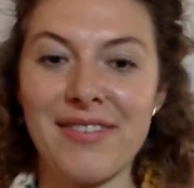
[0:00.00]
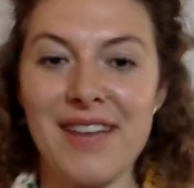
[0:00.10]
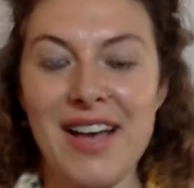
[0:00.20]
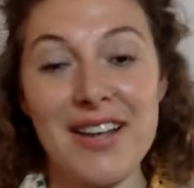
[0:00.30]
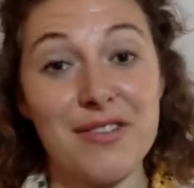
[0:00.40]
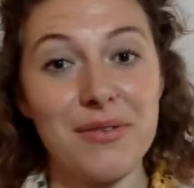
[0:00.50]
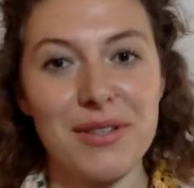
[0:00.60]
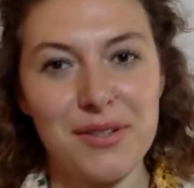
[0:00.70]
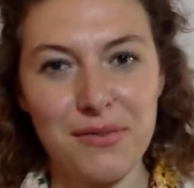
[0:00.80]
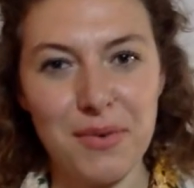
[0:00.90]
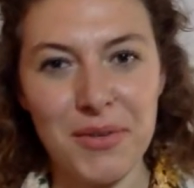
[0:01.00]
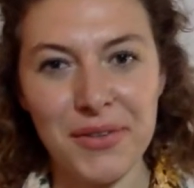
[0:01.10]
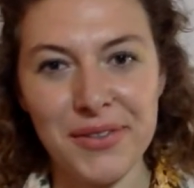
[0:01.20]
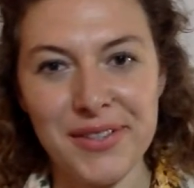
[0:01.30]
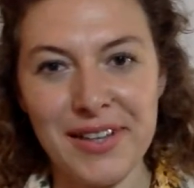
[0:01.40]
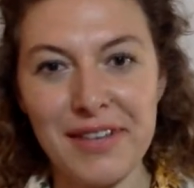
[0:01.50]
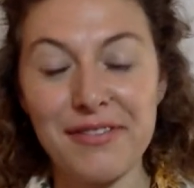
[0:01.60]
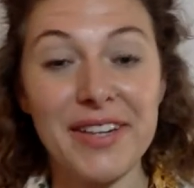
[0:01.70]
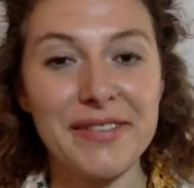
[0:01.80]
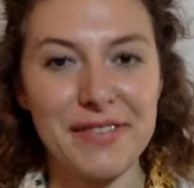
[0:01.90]
and transforming herself
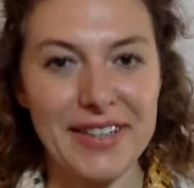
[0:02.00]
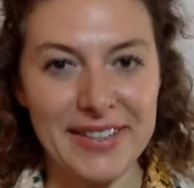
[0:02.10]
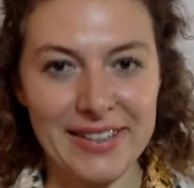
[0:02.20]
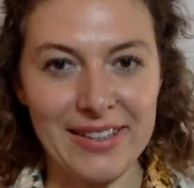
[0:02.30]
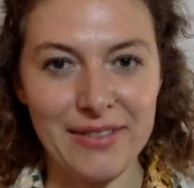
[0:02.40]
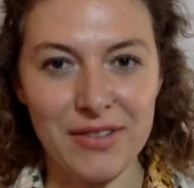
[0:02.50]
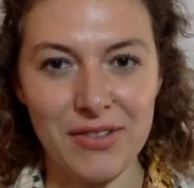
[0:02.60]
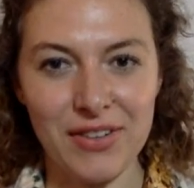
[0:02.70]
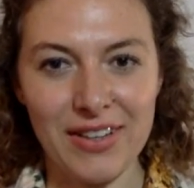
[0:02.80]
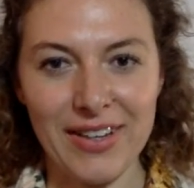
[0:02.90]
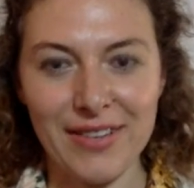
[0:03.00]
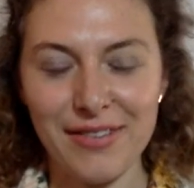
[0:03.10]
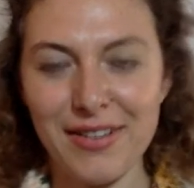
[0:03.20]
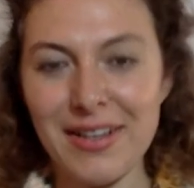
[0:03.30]
and finding the love of her life.